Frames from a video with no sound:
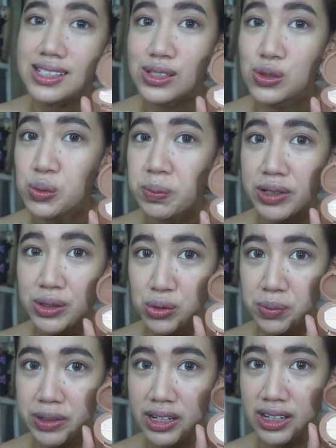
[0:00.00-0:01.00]
It's super
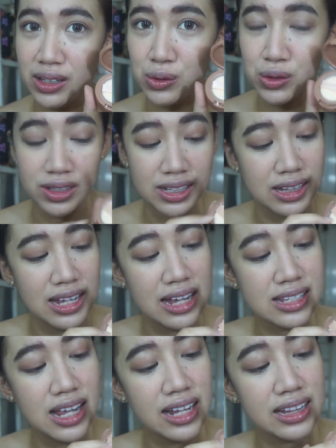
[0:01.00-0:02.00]
duper cute. It
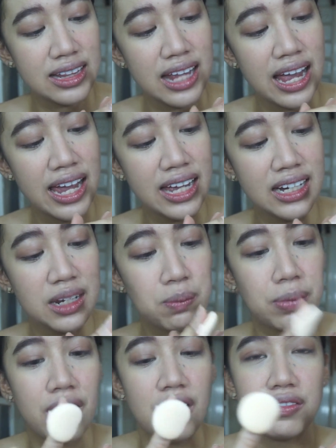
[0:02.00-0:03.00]
has a
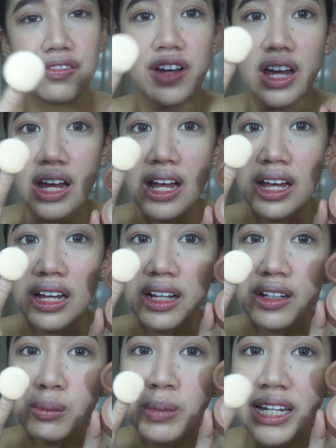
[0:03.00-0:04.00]
tiny puff.
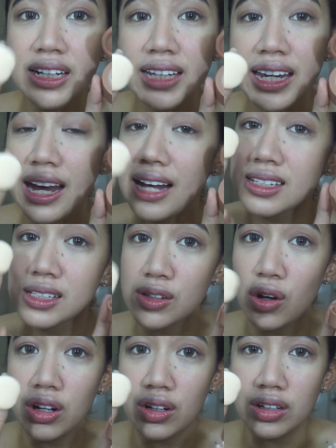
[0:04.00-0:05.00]
BLK has
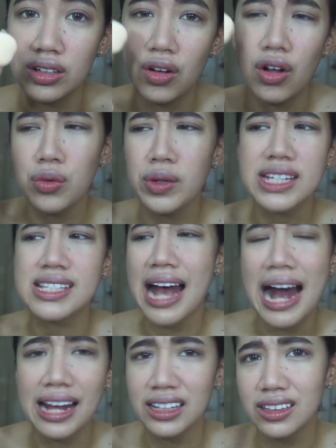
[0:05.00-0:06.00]
always
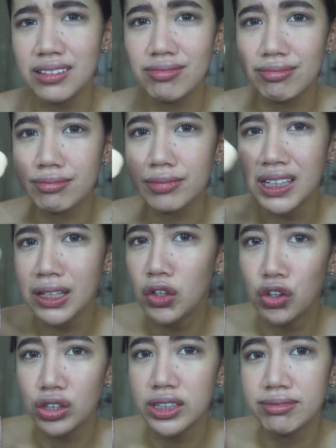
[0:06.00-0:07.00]
had
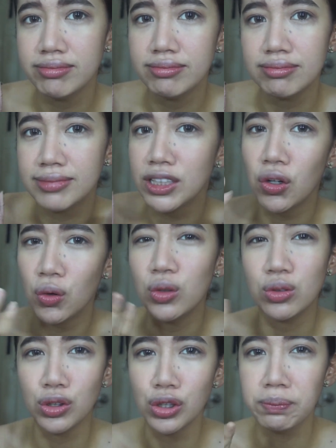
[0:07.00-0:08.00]
good, you know,
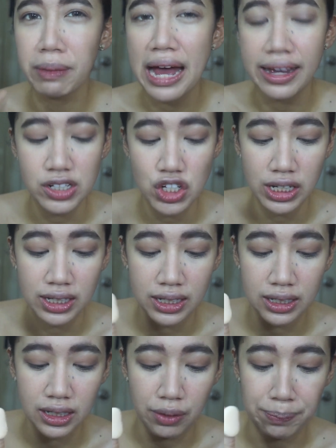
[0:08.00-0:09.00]
good packaging.
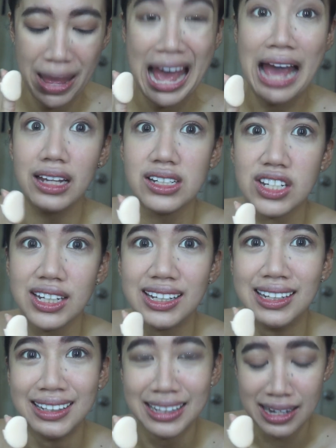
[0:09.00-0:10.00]

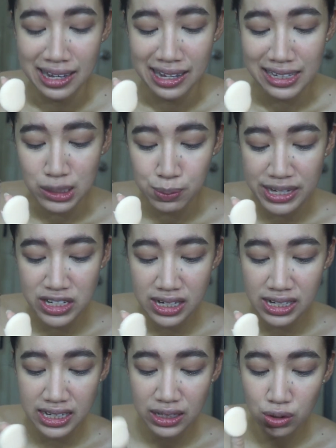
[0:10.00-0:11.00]
Packaging.
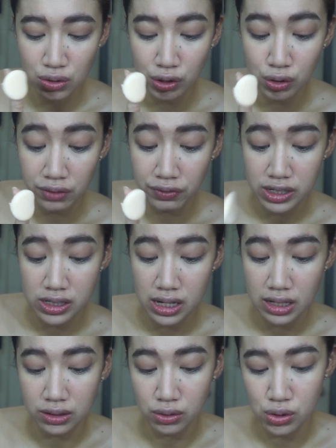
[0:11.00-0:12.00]
Especially itong
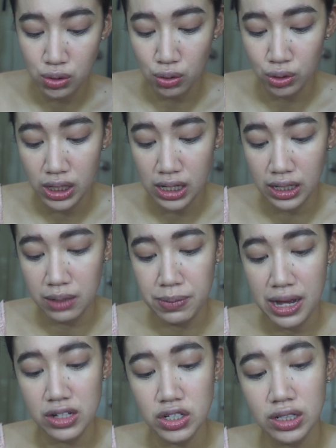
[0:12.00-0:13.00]
Universal. Gusto ko talaga yung
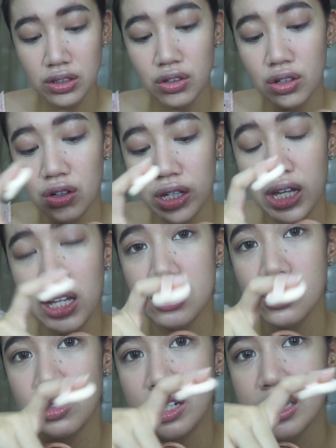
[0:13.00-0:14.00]
packaging ito. Okay,
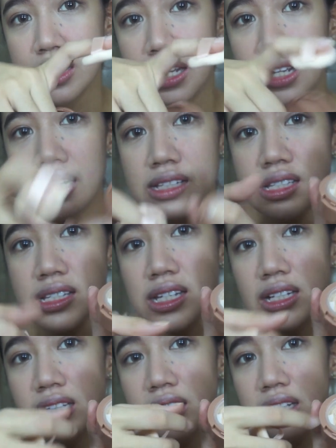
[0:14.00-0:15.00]
so there's like a
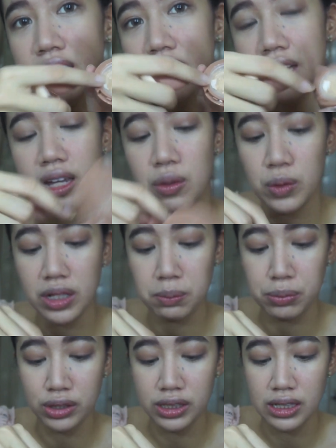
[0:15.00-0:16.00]
seal here. I will
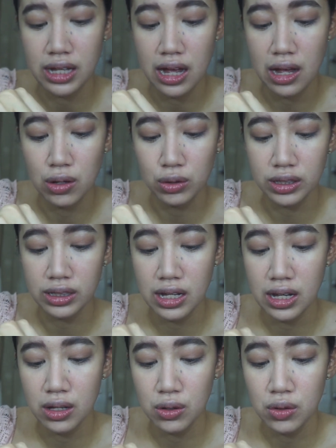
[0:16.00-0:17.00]
pull it out
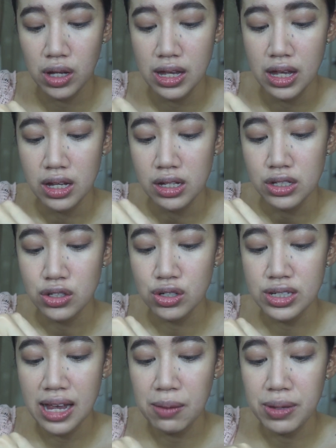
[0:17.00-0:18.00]
now. So
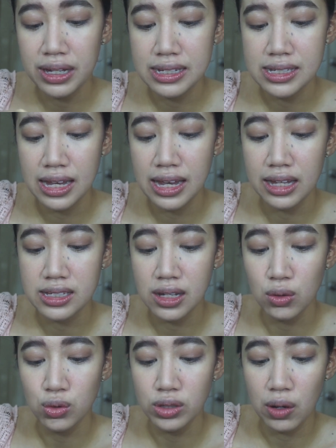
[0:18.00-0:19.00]
sabi kasi
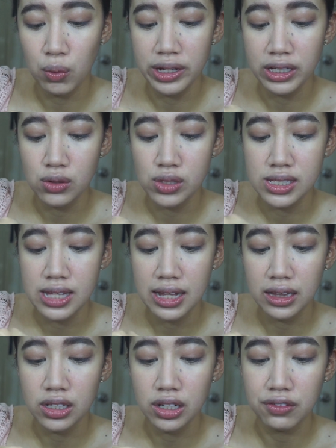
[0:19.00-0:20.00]
sa una, when you
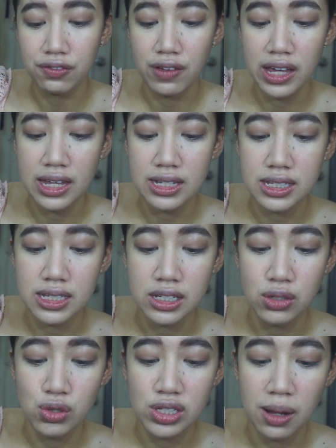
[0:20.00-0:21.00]
set your face,
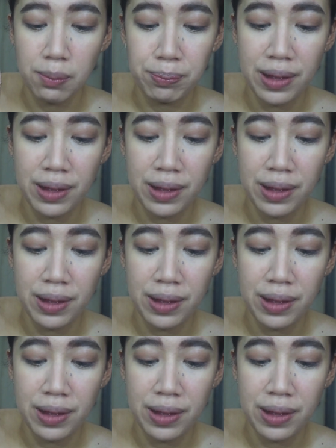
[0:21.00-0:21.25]
use a